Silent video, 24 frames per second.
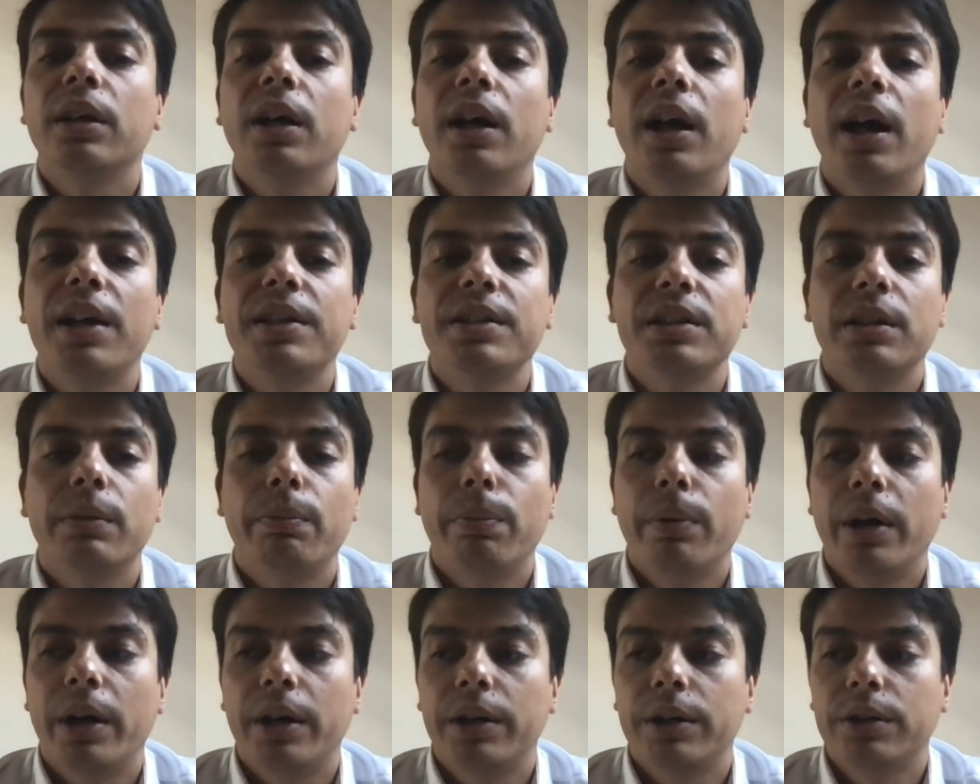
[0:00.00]
other
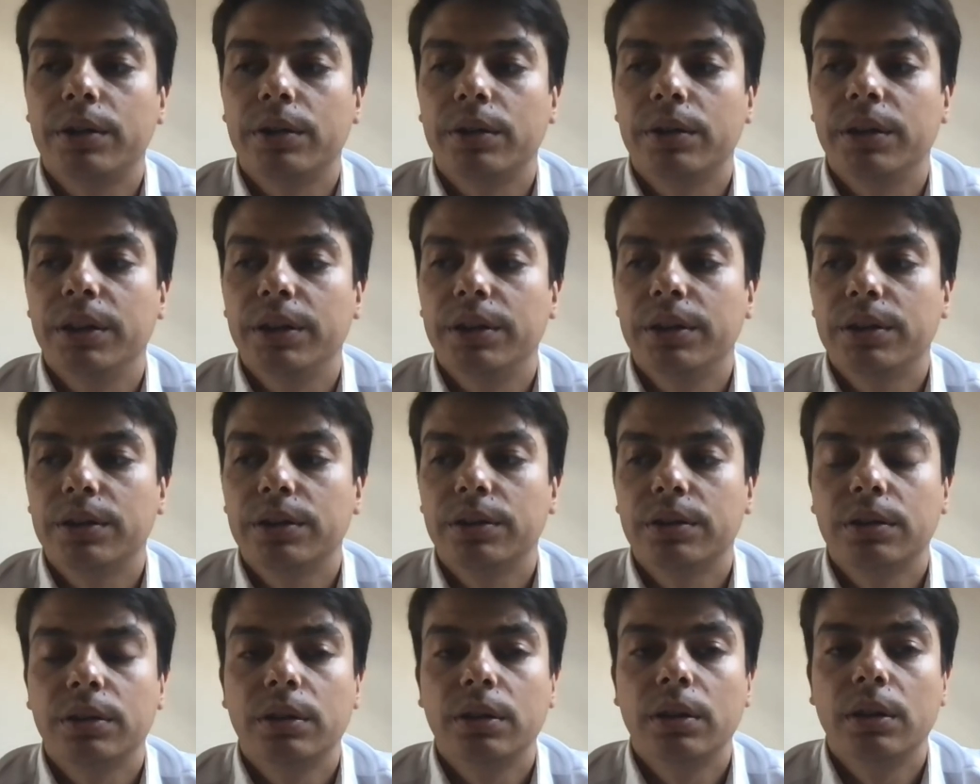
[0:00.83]
part on it.
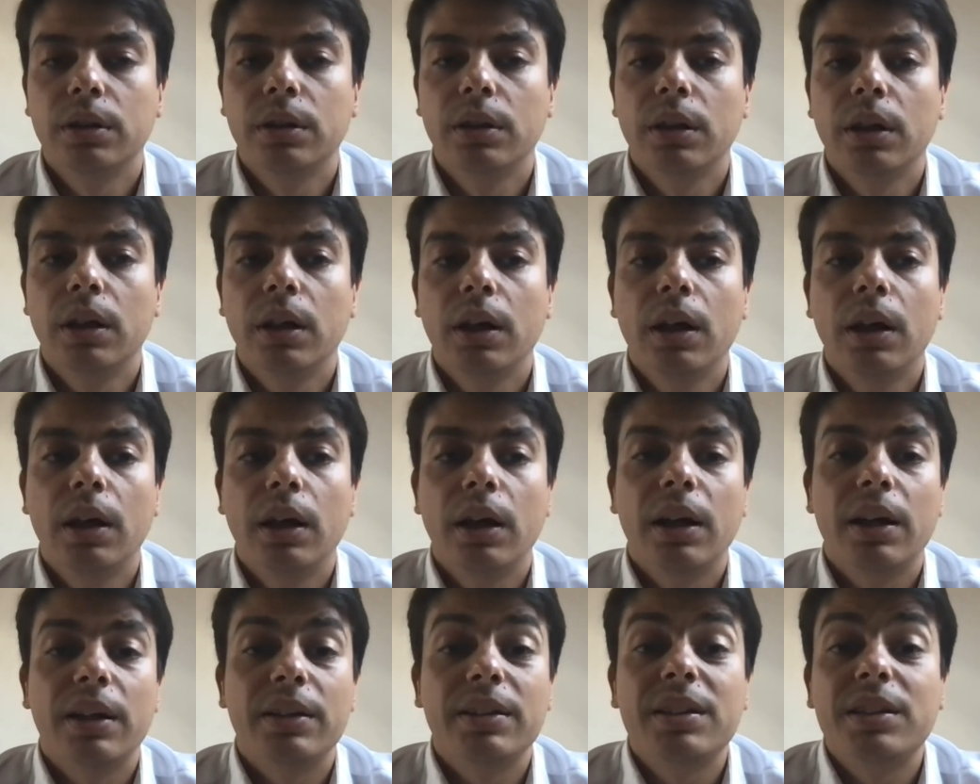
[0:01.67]

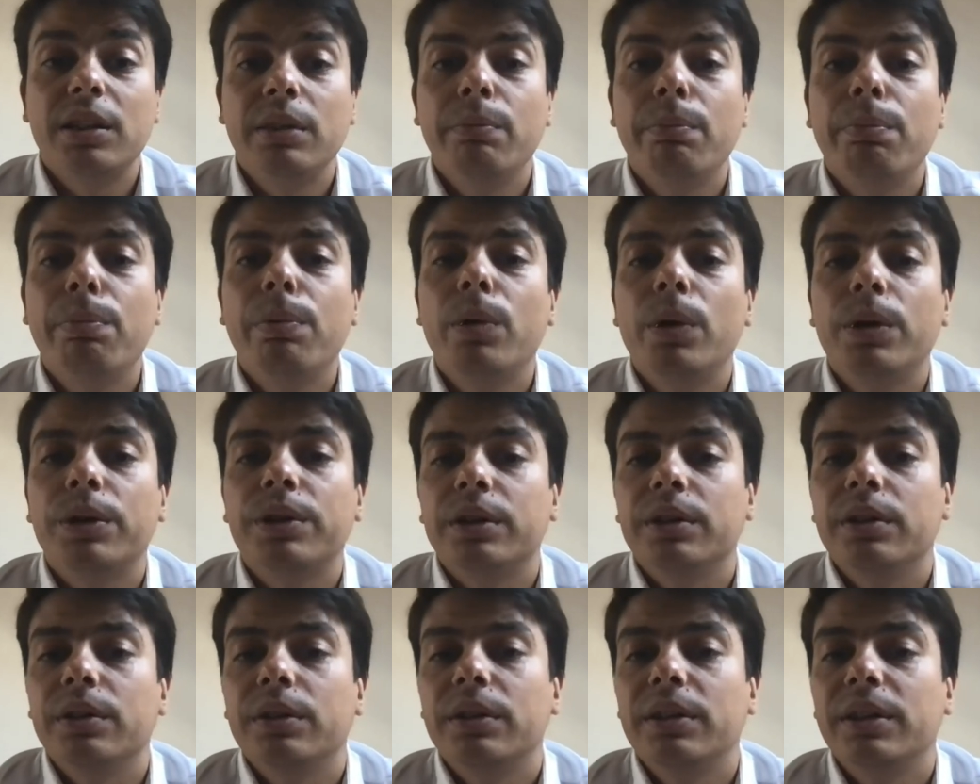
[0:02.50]
That's
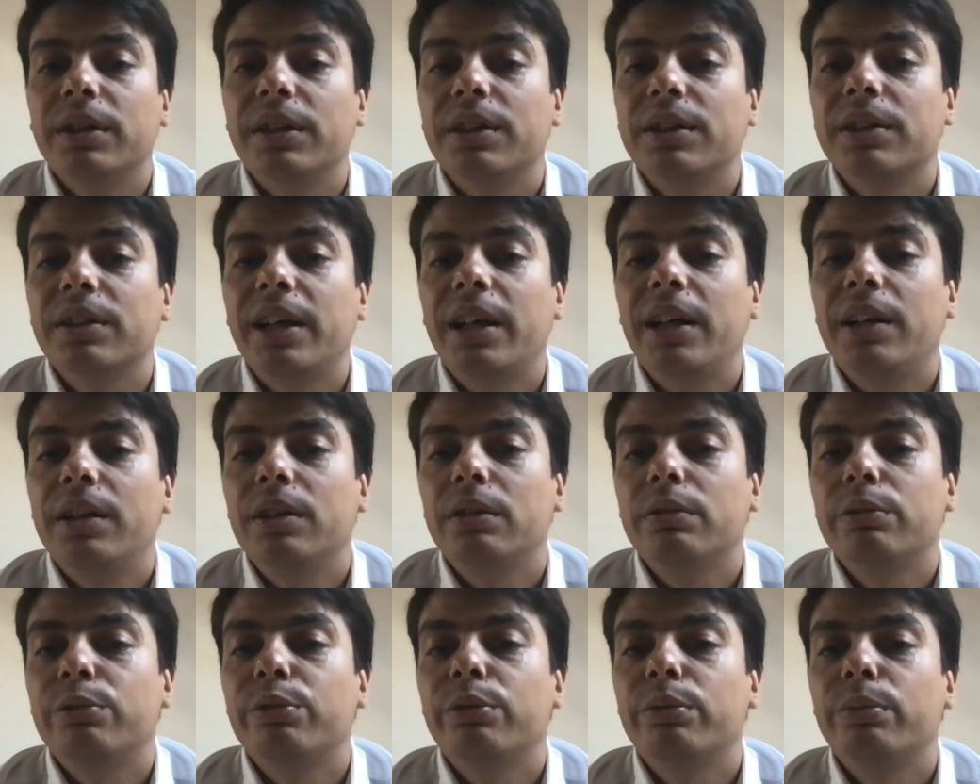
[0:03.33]
important. It's kind
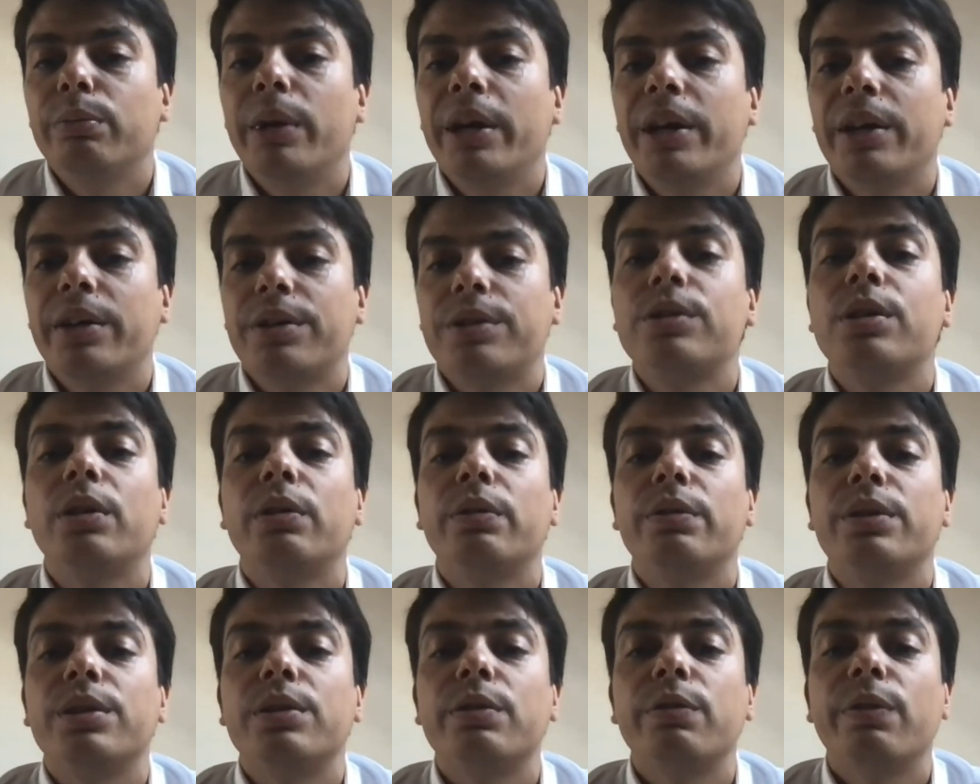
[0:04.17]
of
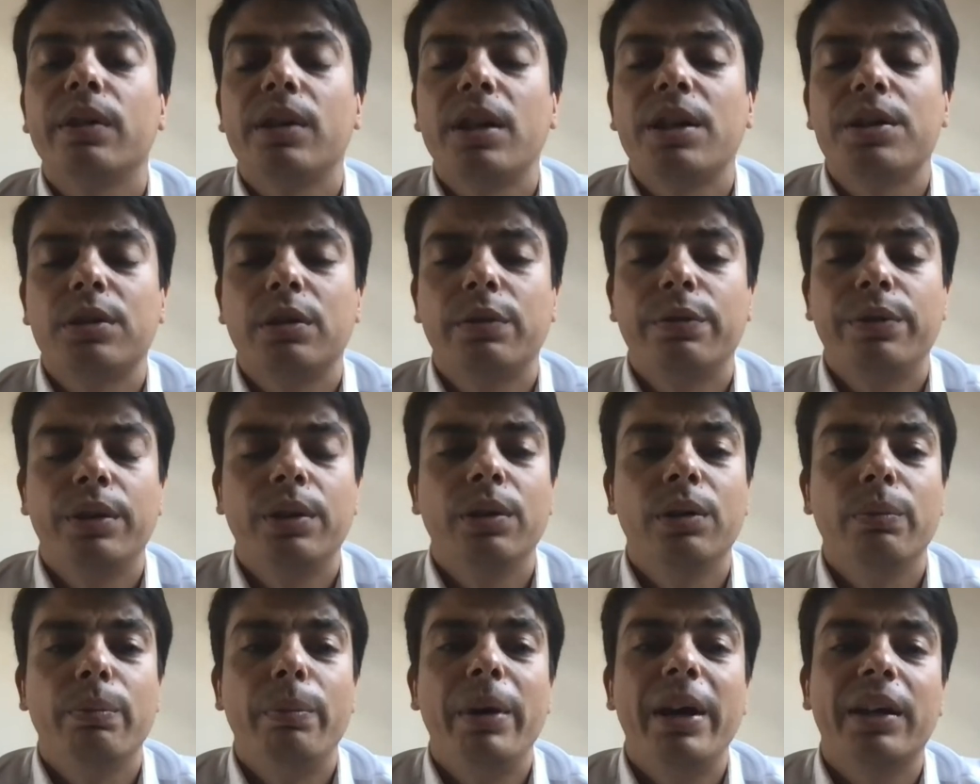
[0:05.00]
microservice philosophy
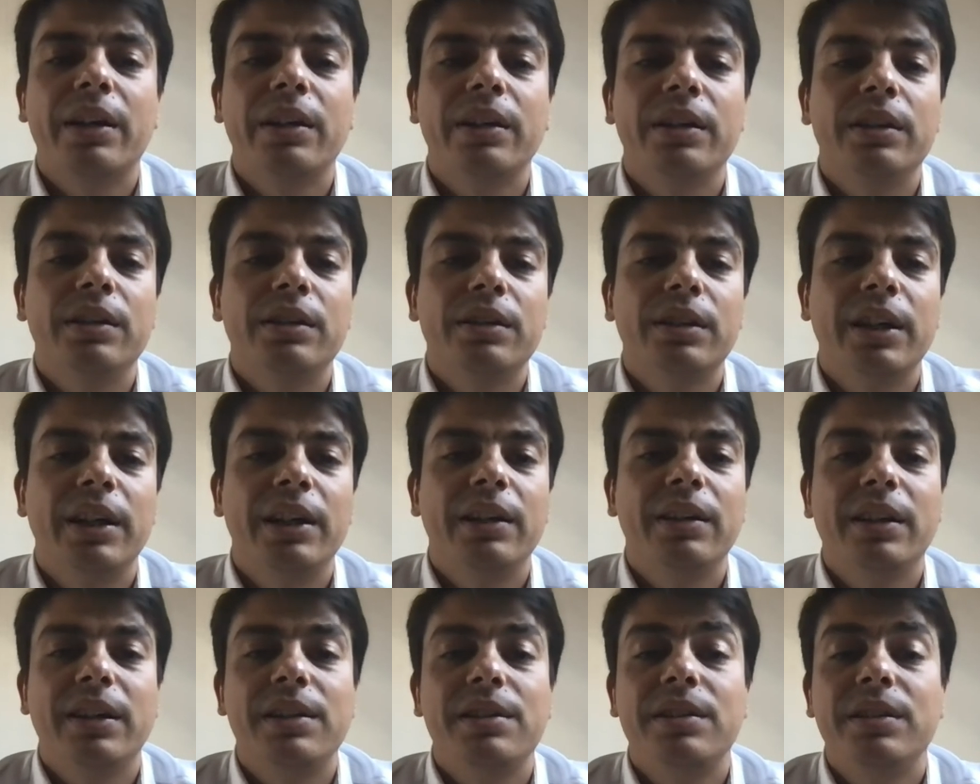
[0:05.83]
on backend,
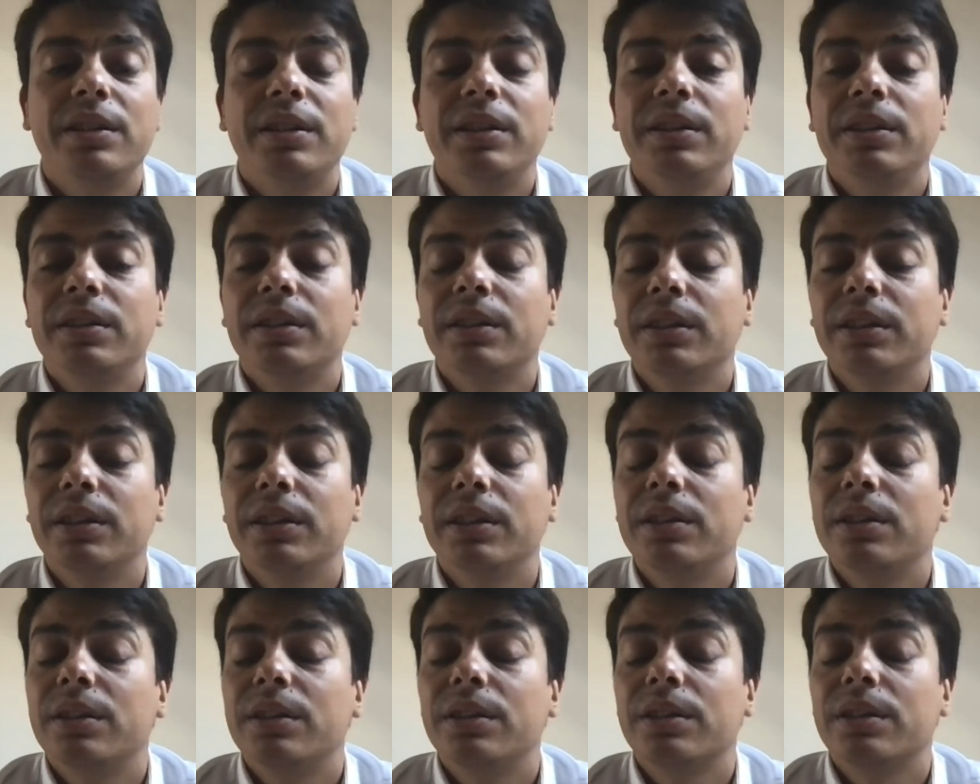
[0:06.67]
and I think
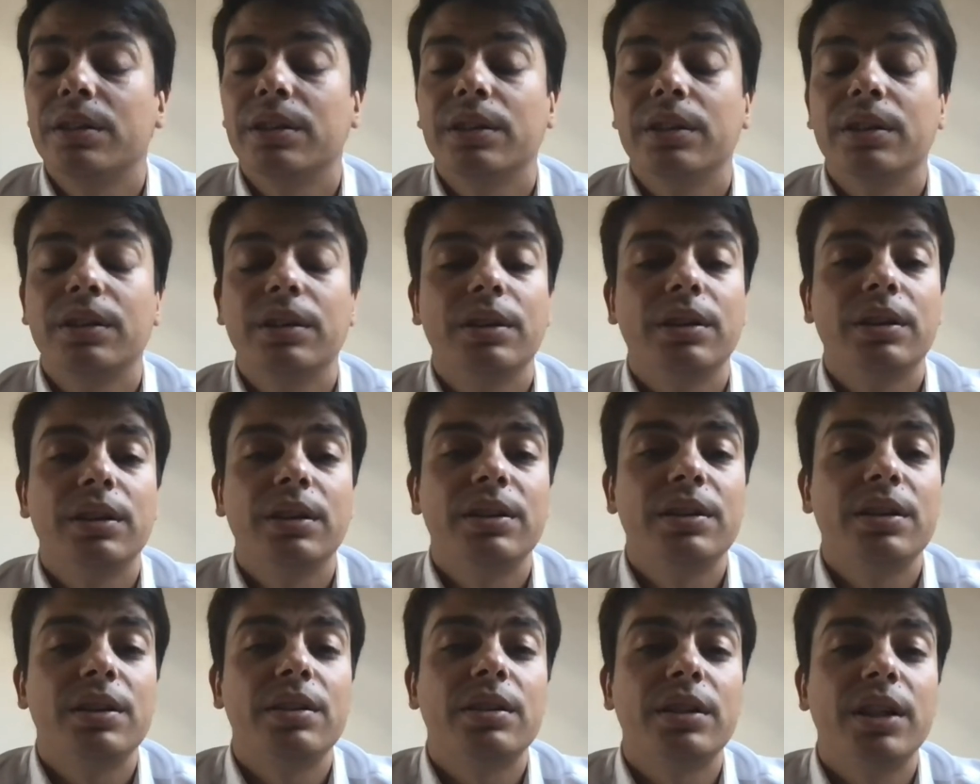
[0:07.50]
it's
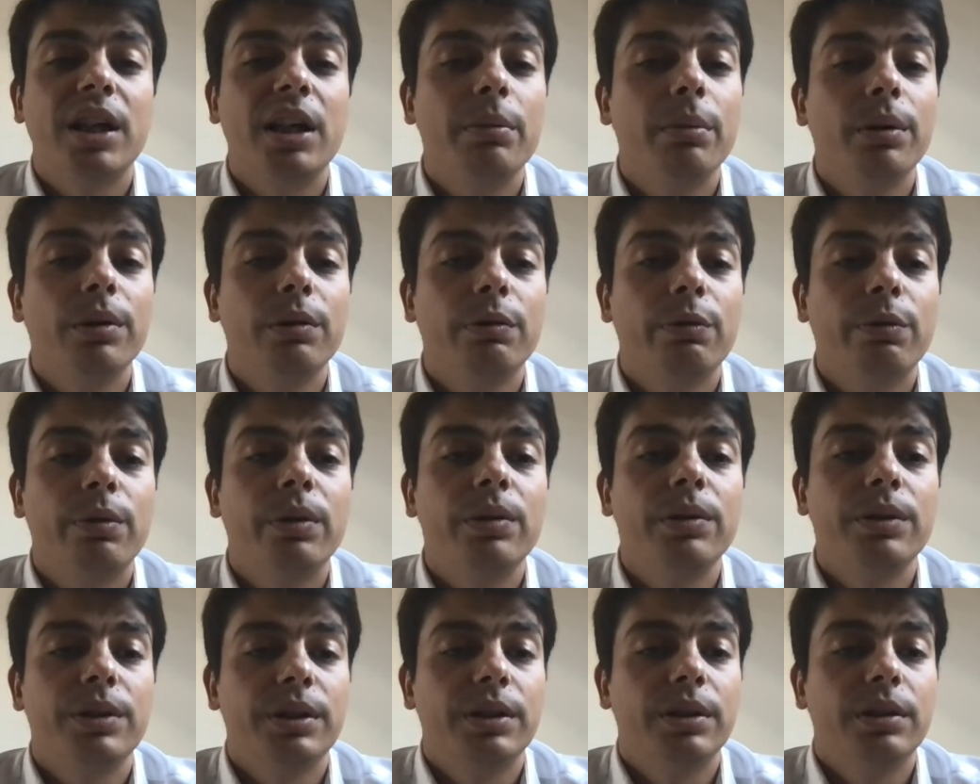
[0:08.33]
the same on
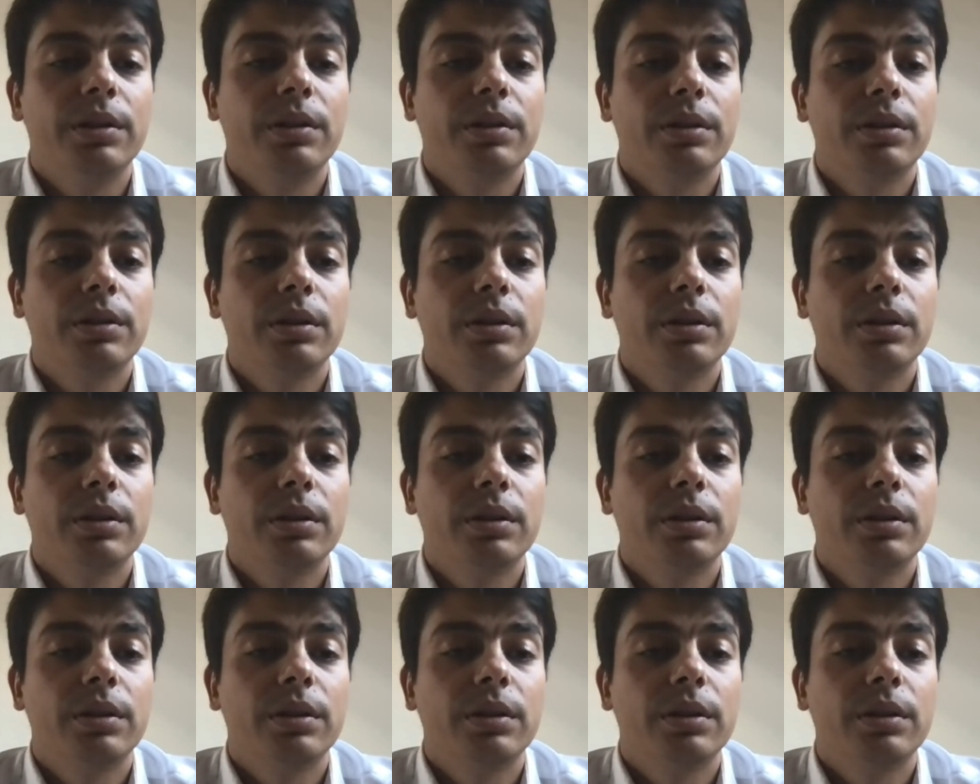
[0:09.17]
frontend.